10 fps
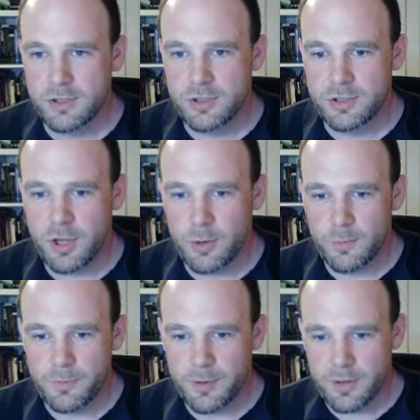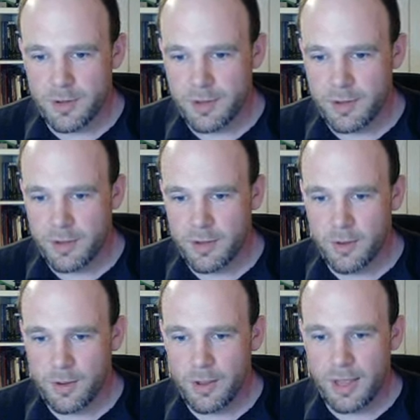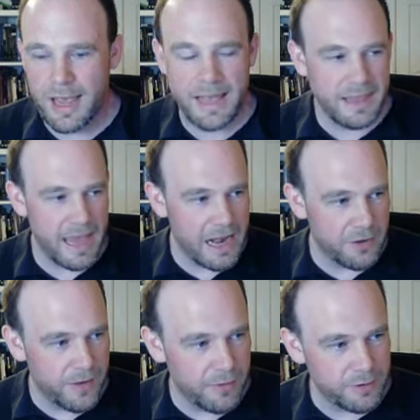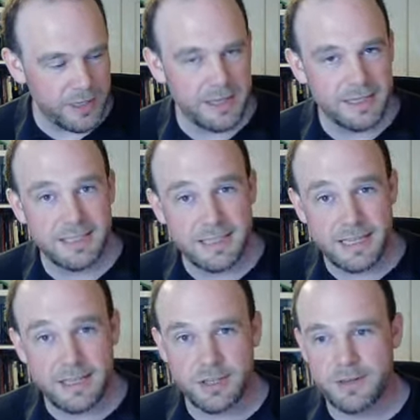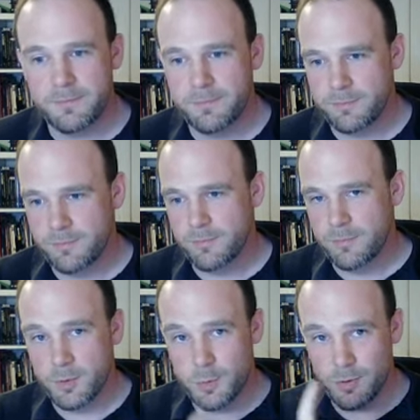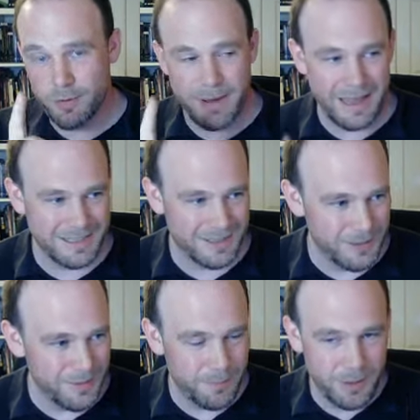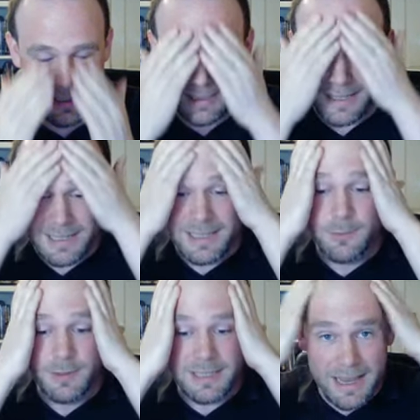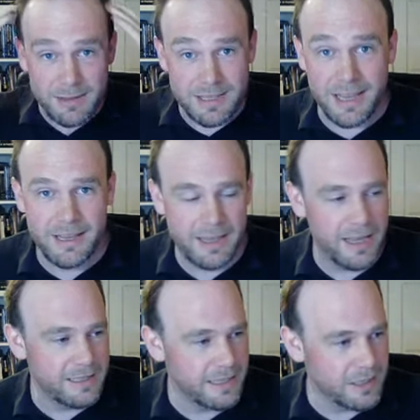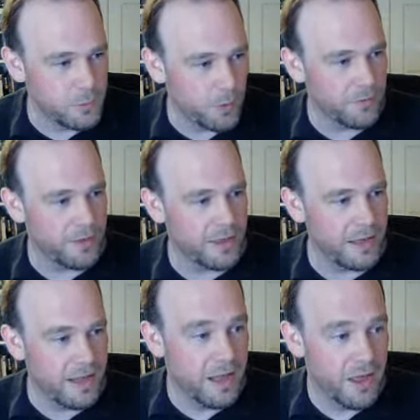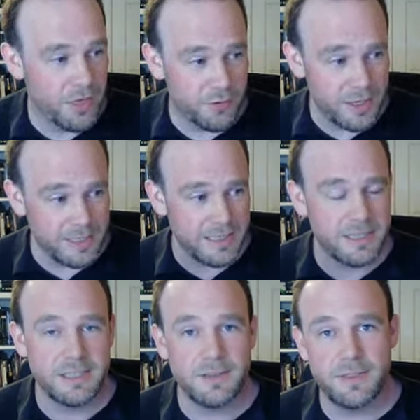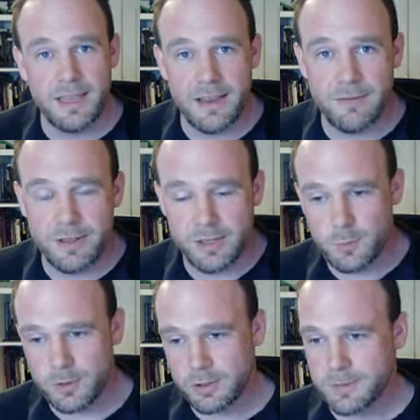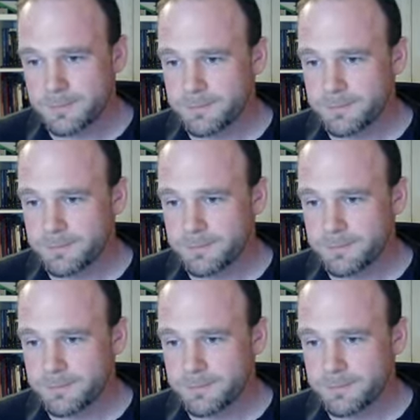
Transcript: So, at the end of every season, which we'll come back to. But a season is what it sounds like. It's it's one of the three seasons of the year in this world.